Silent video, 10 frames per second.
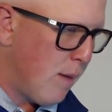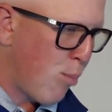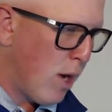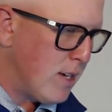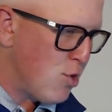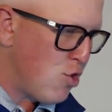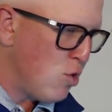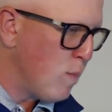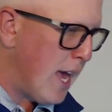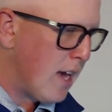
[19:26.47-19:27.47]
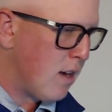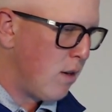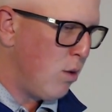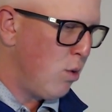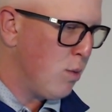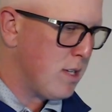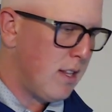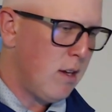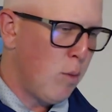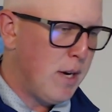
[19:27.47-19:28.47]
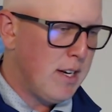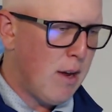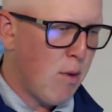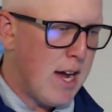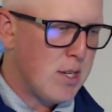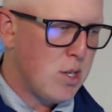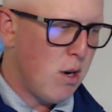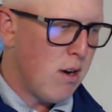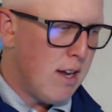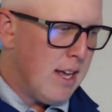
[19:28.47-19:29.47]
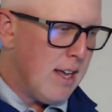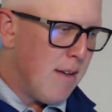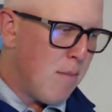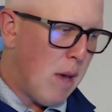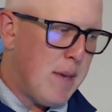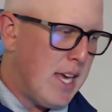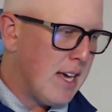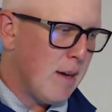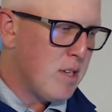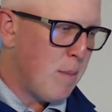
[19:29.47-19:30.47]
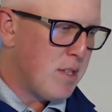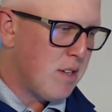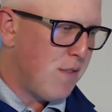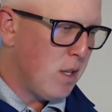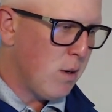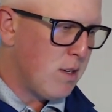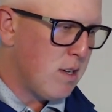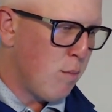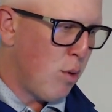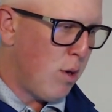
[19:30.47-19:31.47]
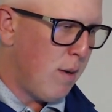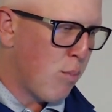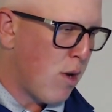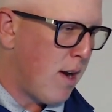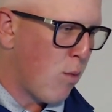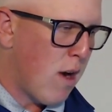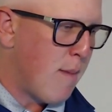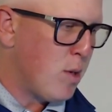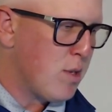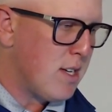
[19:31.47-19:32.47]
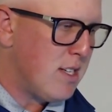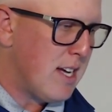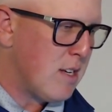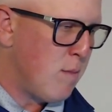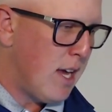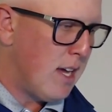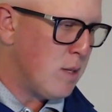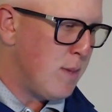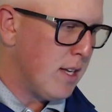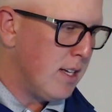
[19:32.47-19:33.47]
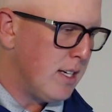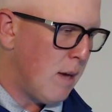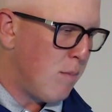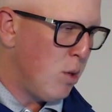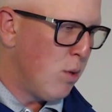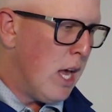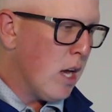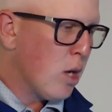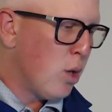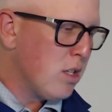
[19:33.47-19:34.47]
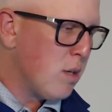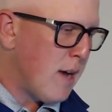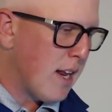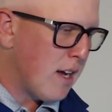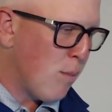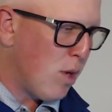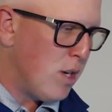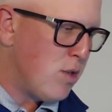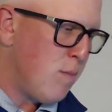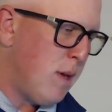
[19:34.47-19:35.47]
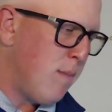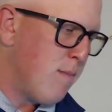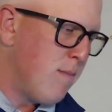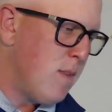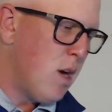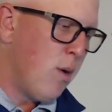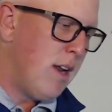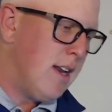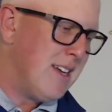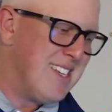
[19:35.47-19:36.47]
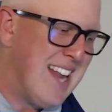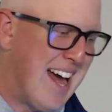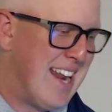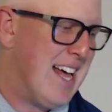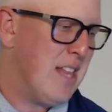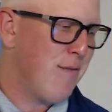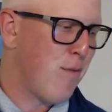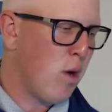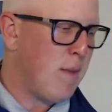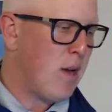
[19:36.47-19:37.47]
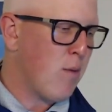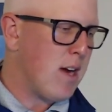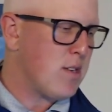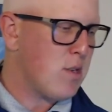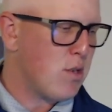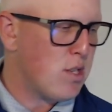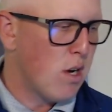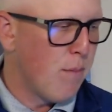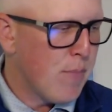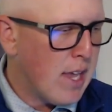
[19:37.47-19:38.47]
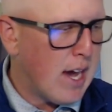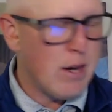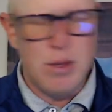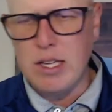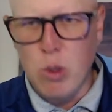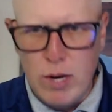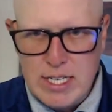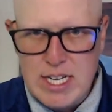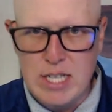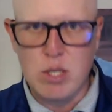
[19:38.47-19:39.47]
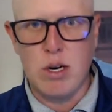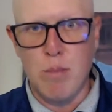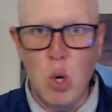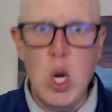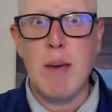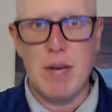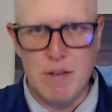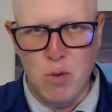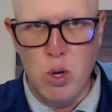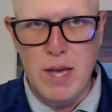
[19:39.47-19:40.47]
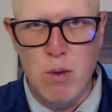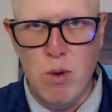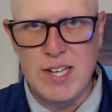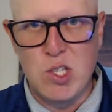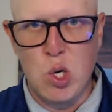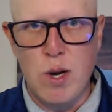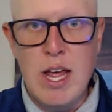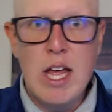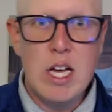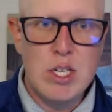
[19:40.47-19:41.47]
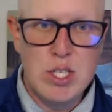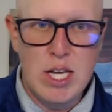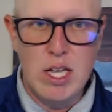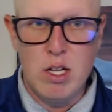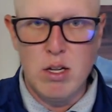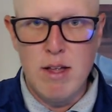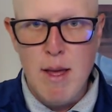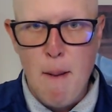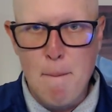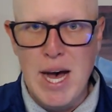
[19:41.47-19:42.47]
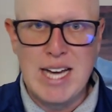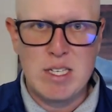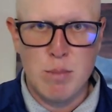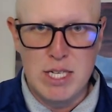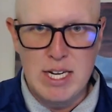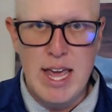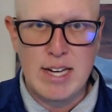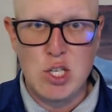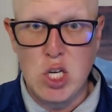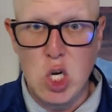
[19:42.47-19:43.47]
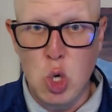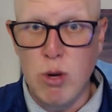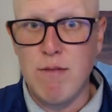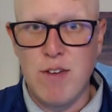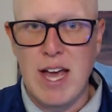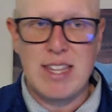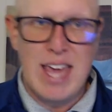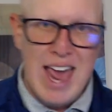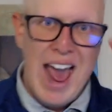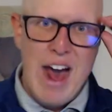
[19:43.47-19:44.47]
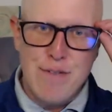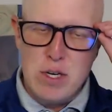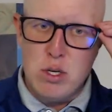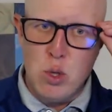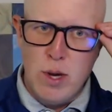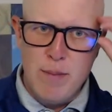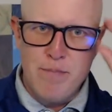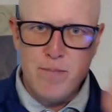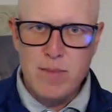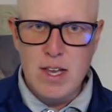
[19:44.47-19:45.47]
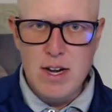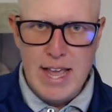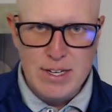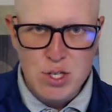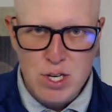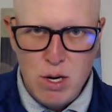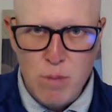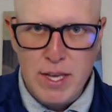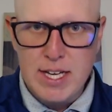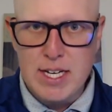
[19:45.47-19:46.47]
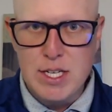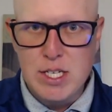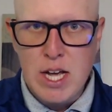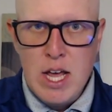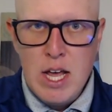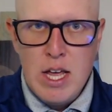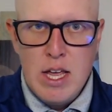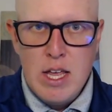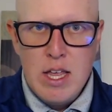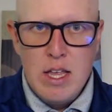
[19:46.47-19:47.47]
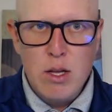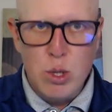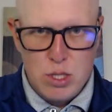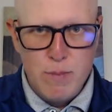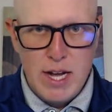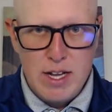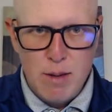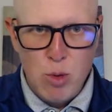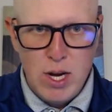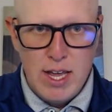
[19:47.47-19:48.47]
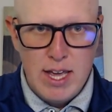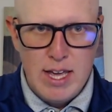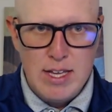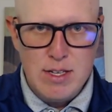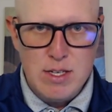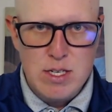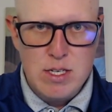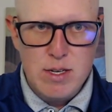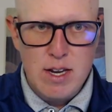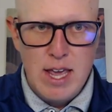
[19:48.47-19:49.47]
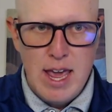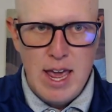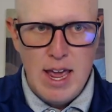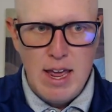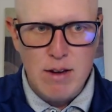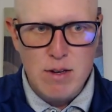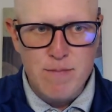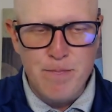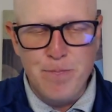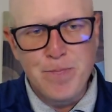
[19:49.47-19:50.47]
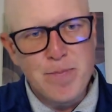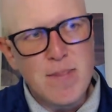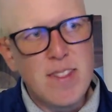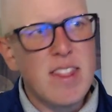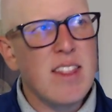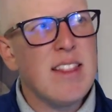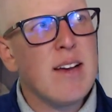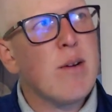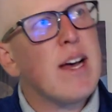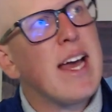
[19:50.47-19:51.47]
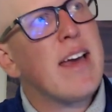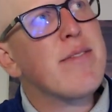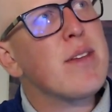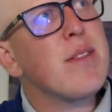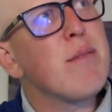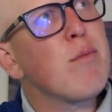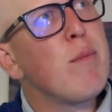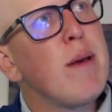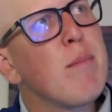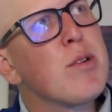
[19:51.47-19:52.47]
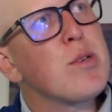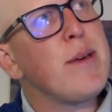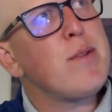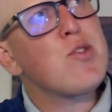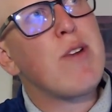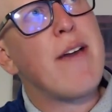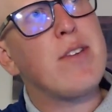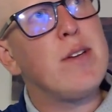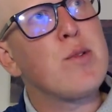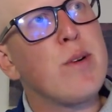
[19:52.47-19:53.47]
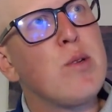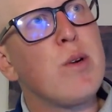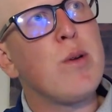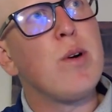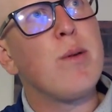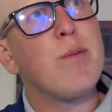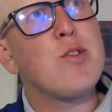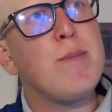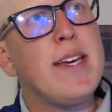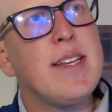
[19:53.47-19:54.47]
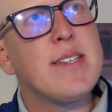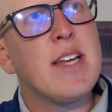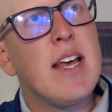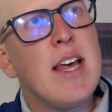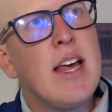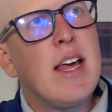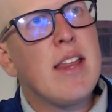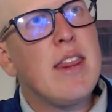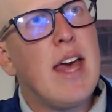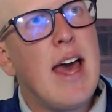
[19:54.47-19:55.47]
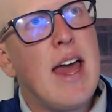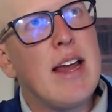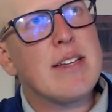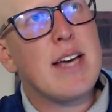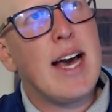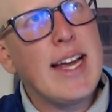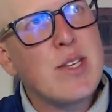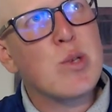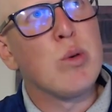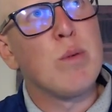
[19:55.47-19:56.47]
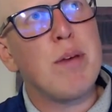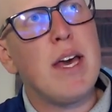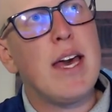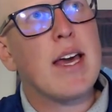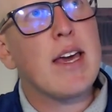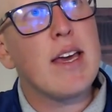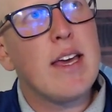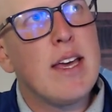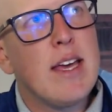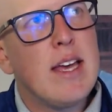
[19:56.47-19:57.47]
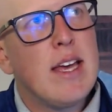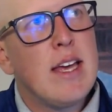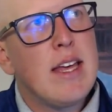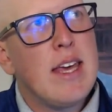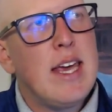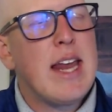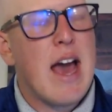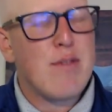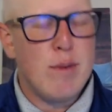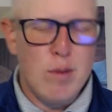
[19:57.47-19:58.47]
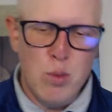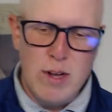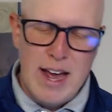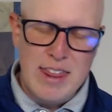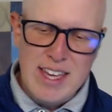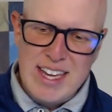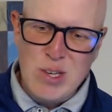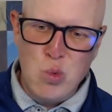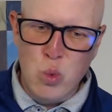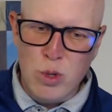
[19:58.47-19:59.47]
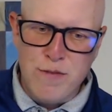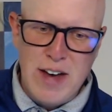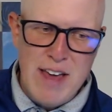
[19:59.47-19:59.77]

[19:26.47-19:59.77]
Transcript: Braden Shoemake, who was on the opening day roster, maybe he comes up as a filler at some point. Brian Ramos has yet to make his big league debut. Colson Montgomery, it should be noted, is not on the 40-man roster, so I don't think the White Sox are going to put him on the 40-man roster until possibly next year. In fact, they have to do it next year because Colson Montgomery is a now I have to remember. So he was drafted in 2021, which means that as a high school pick, he'd have to be. I think he's Rule 5